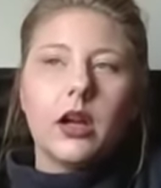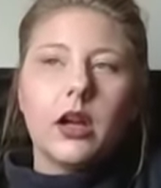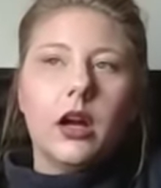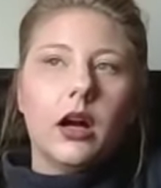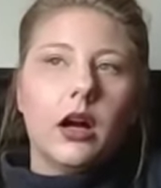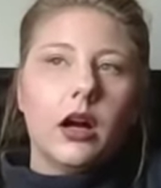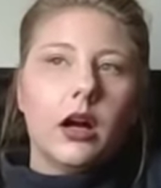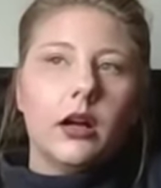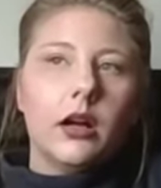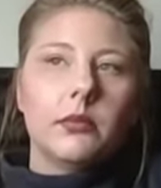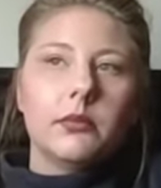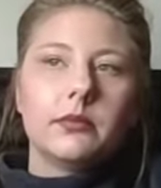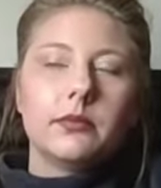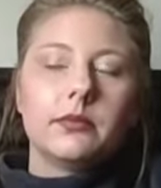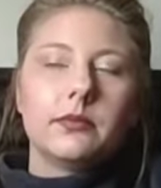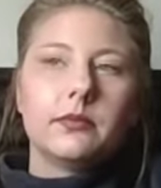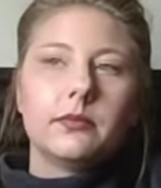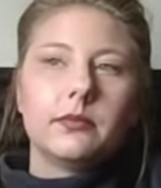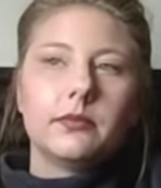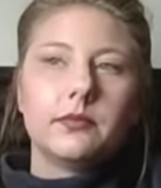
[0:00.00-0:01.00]

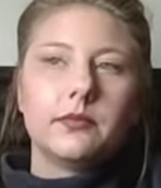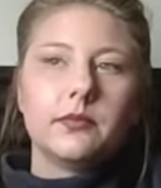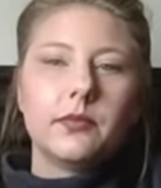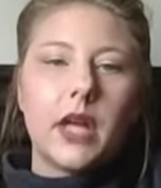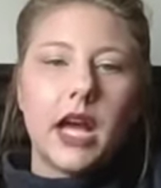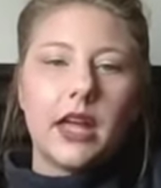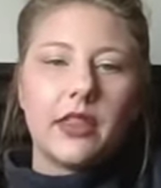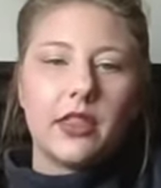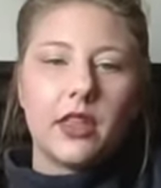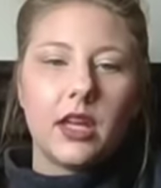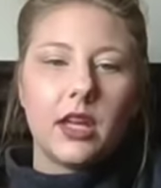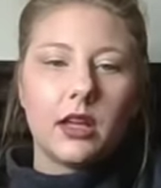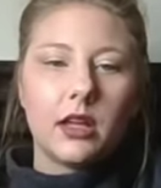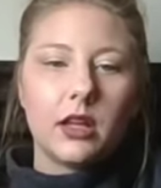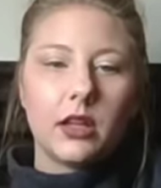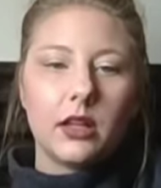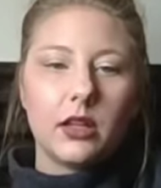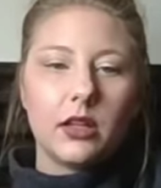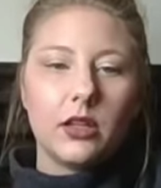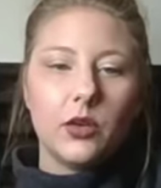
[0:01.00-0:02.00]
I think
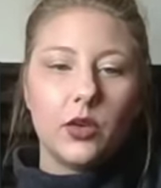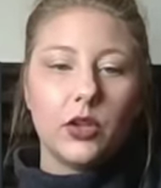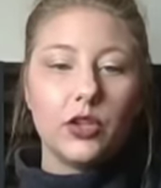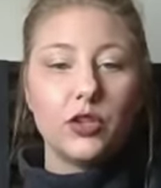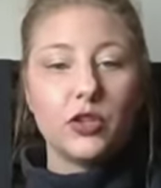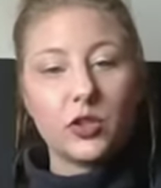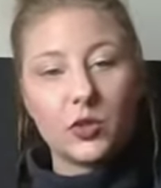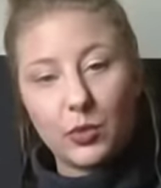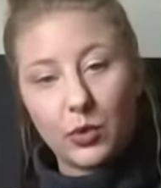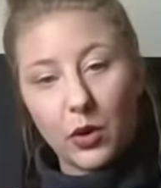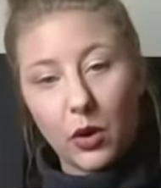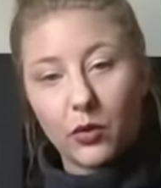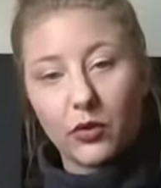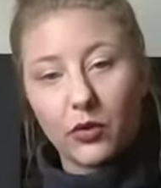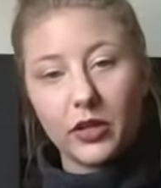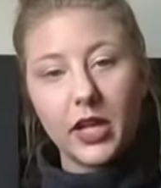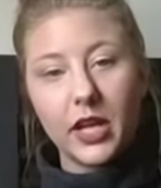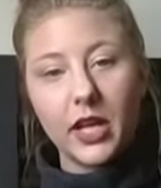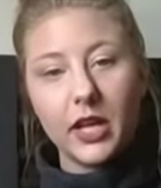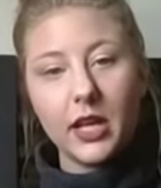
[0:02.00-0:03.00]
you can use
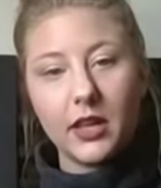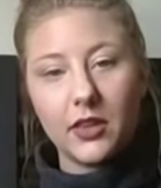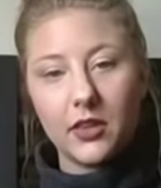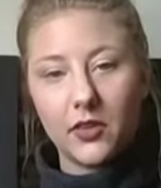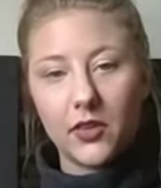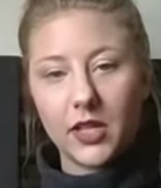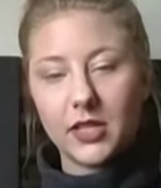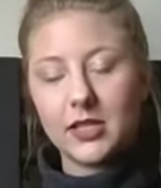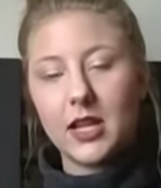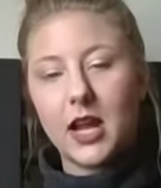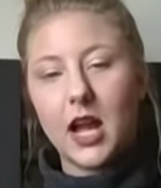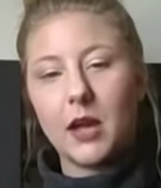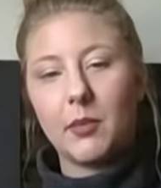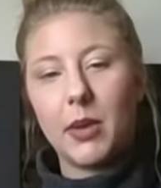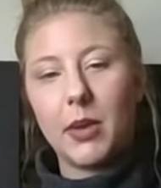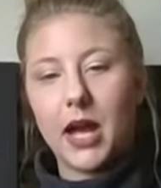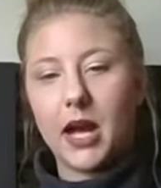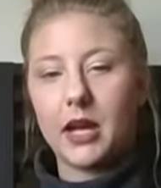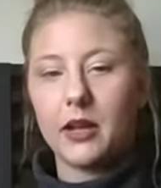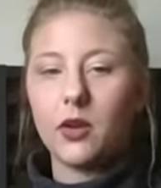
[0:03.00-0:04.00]
Procreate. I think that's an
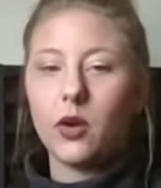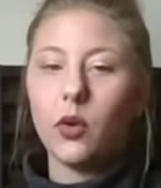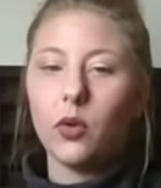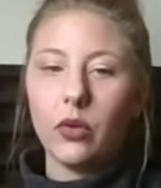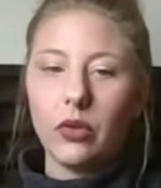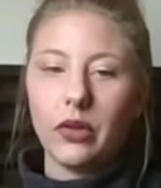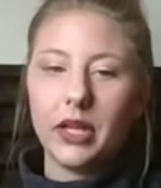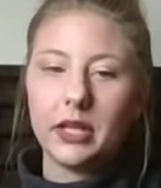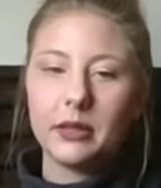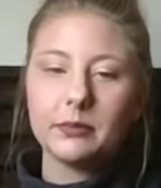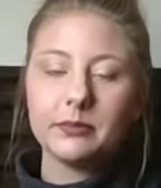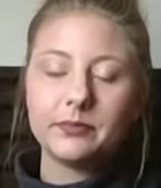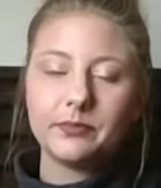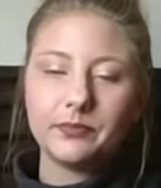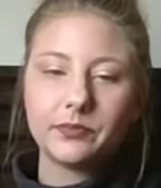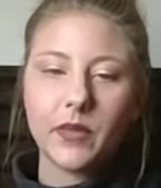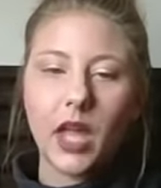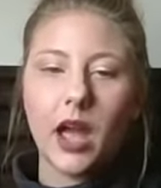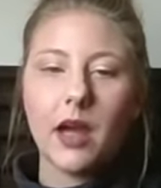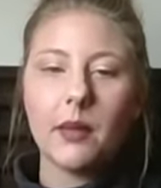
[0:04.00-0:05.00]
iPad only.
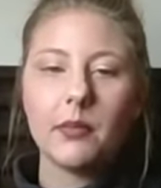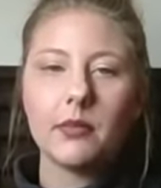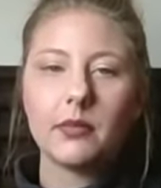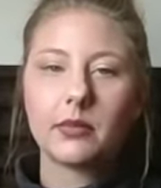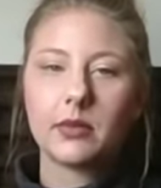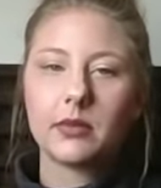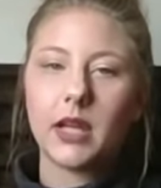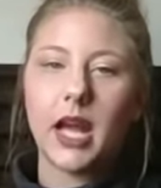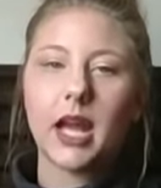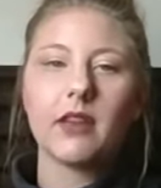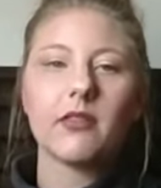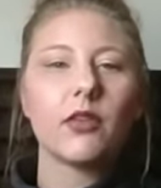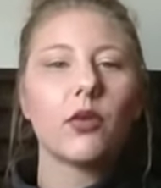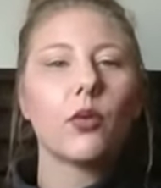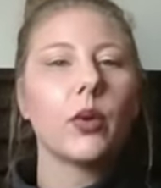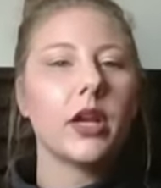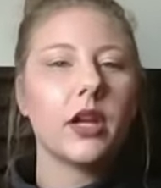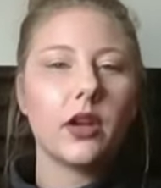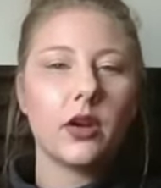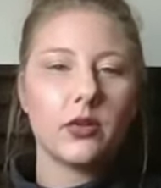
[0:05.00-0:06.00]
I'm kind of a
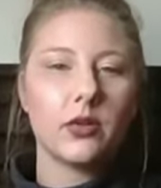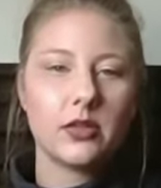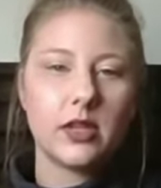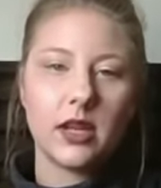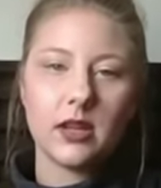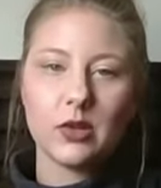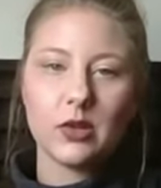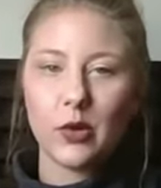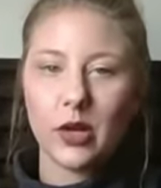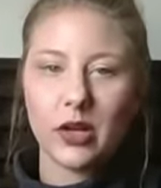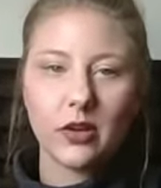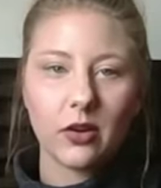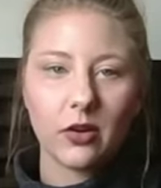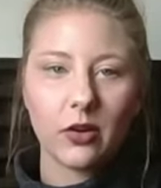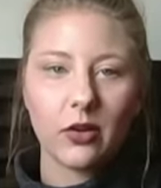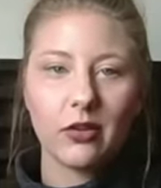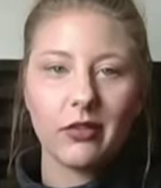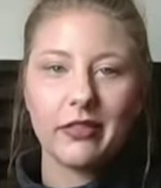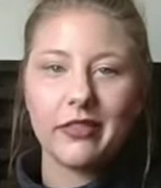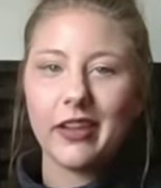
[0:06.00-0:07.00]
Windows Android
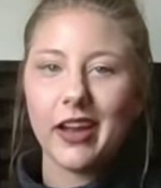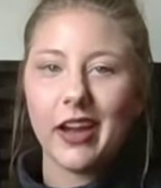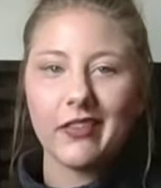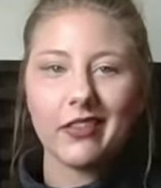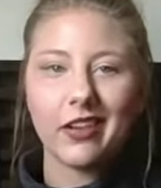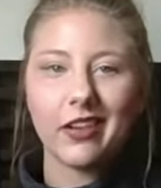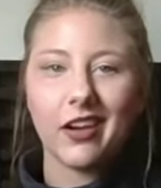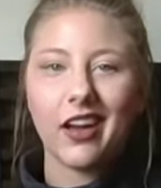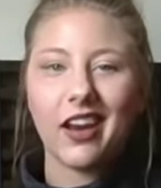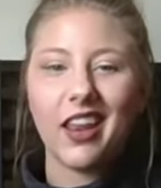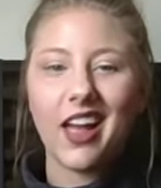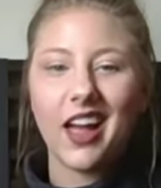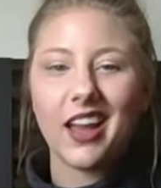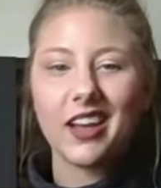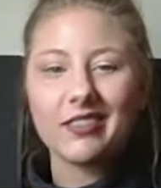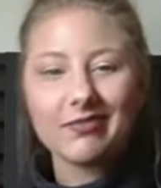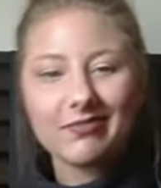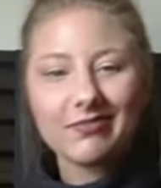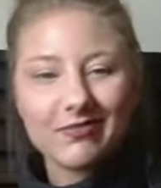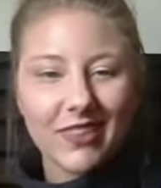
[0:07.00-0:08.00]
girl if you haven't caught
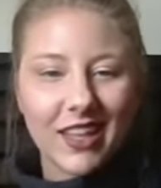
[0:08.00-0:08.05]
on.